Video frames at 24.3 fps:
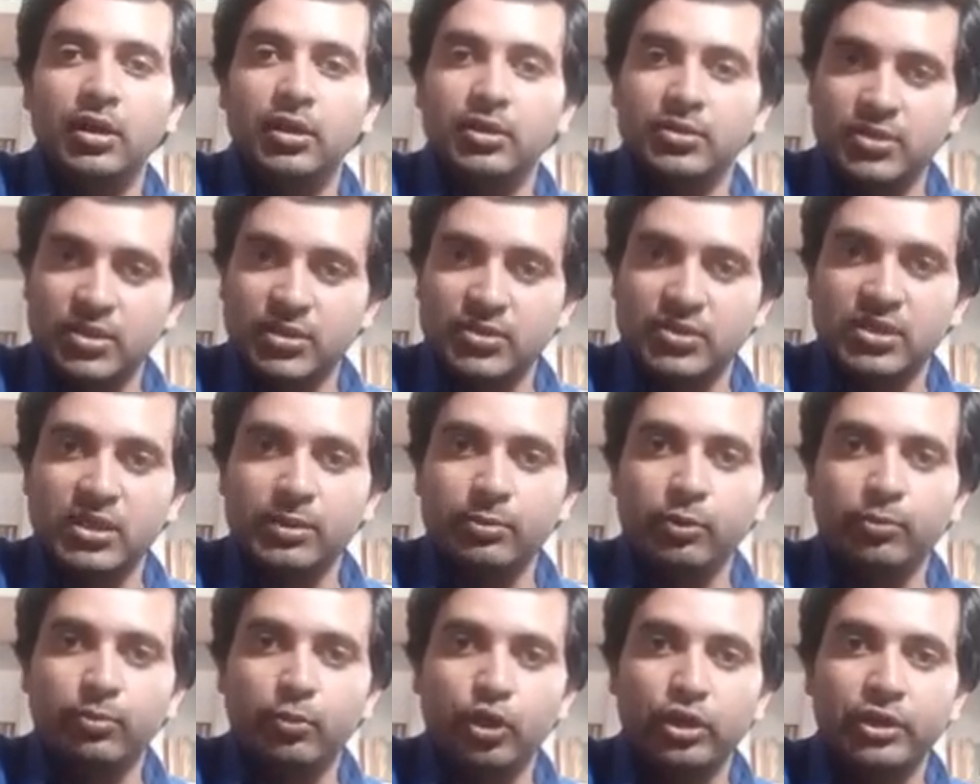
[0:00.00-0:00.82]
such
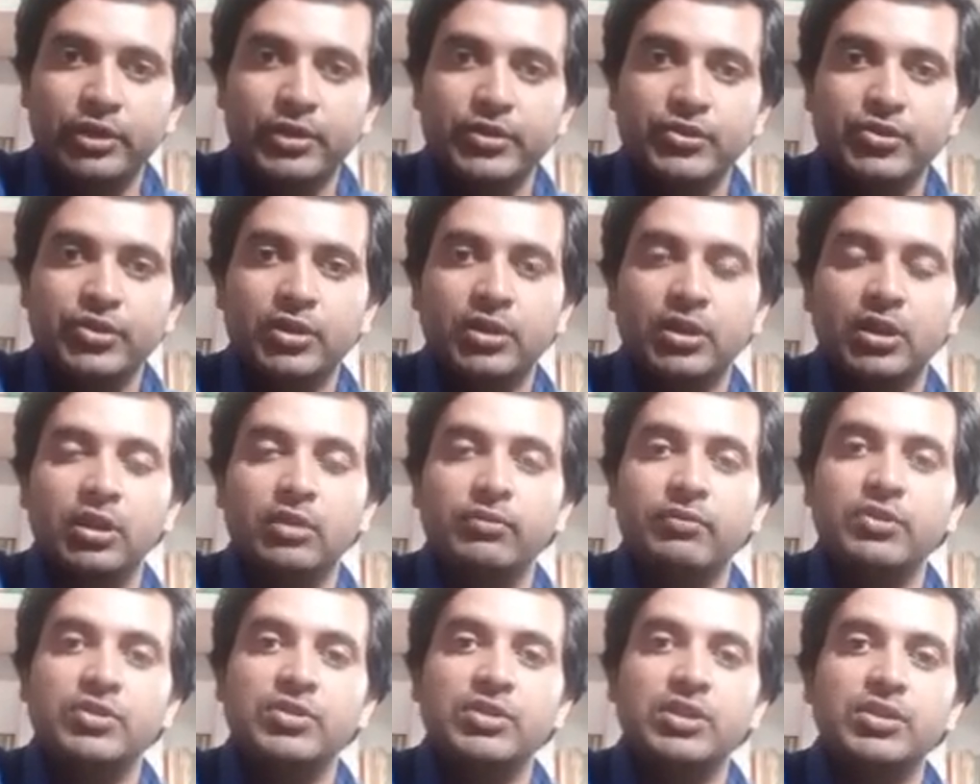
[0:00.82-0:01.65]
type of pollination
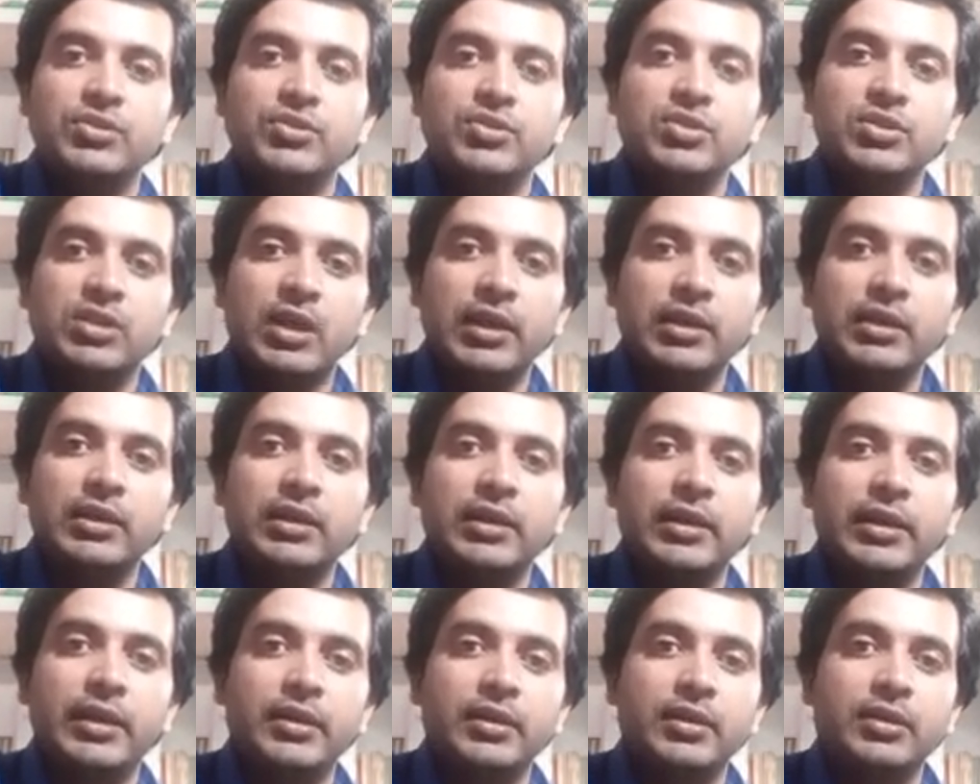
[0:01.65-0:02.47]
in which the
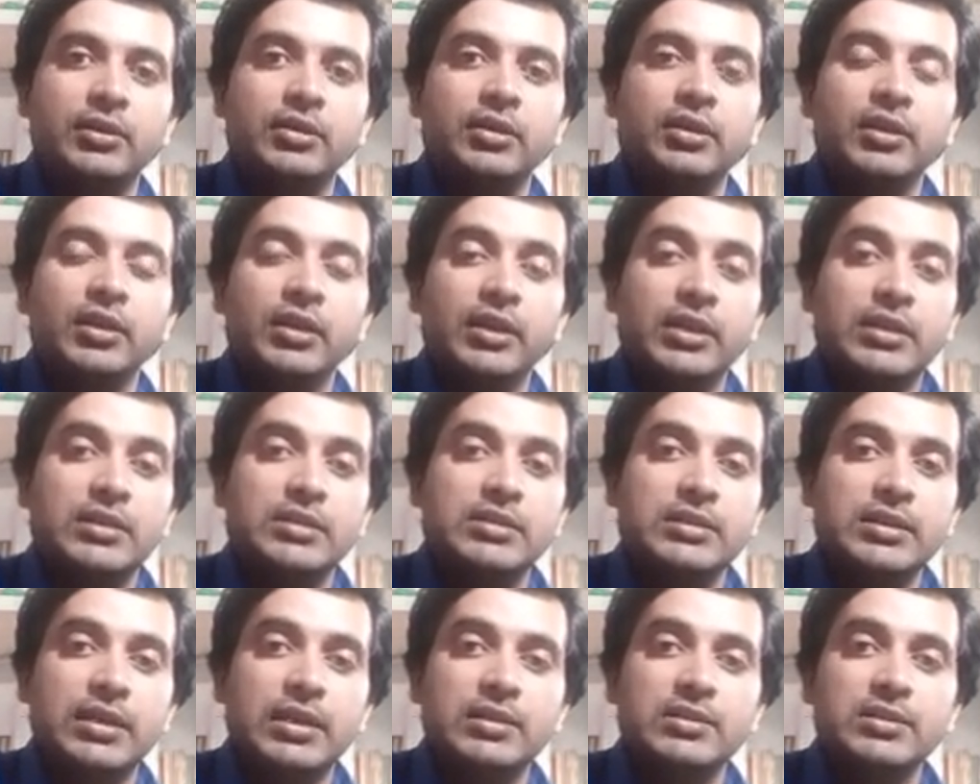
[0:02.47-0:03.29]
style
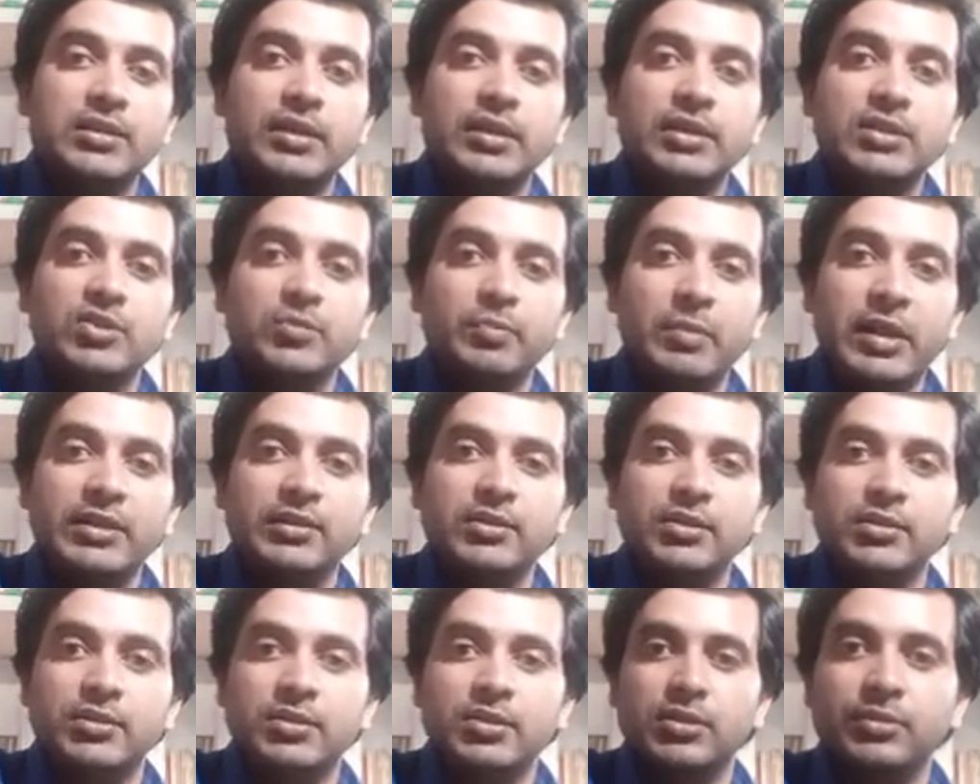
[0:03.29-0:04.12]
are
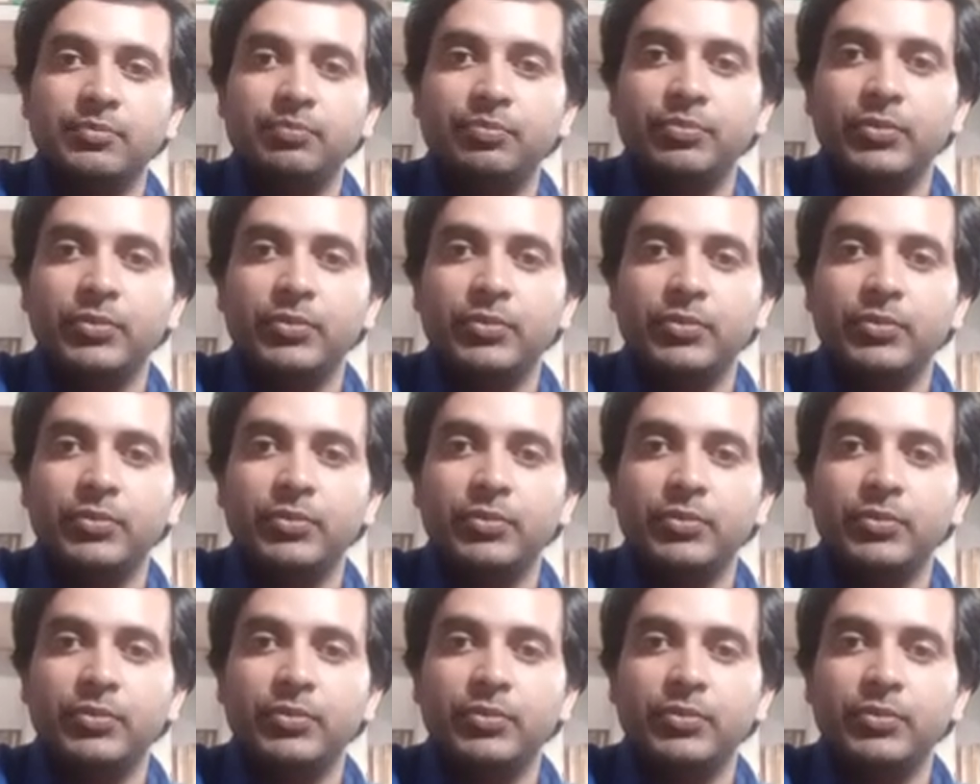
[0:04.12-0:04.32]
expanded,